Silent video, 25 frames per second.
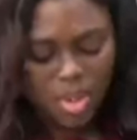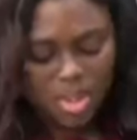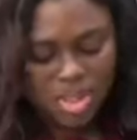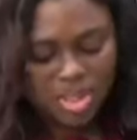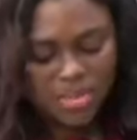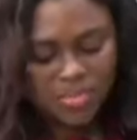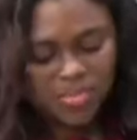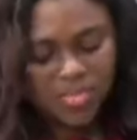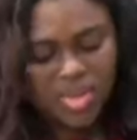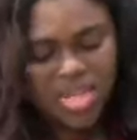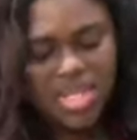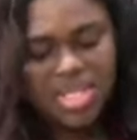
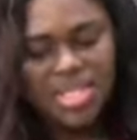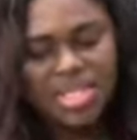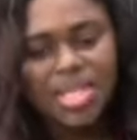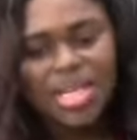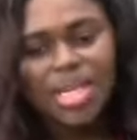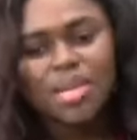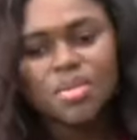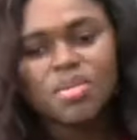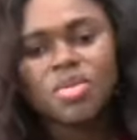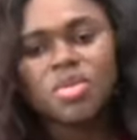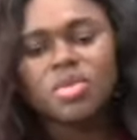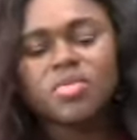different
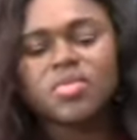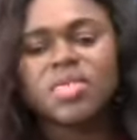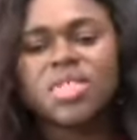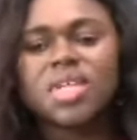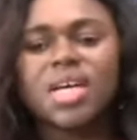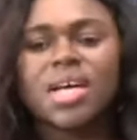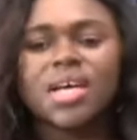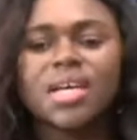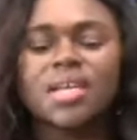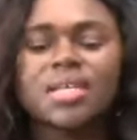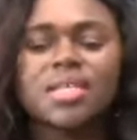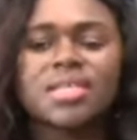types of
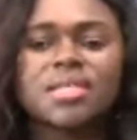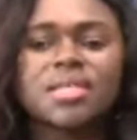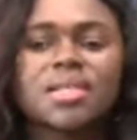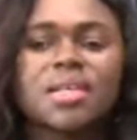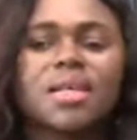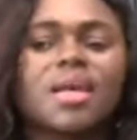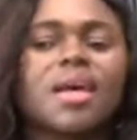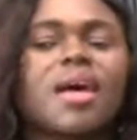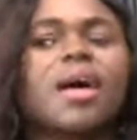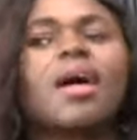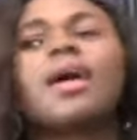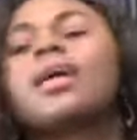ties.
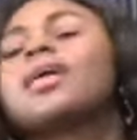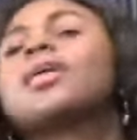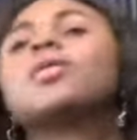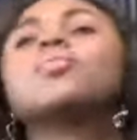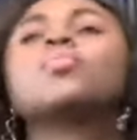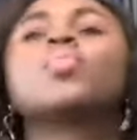Ah,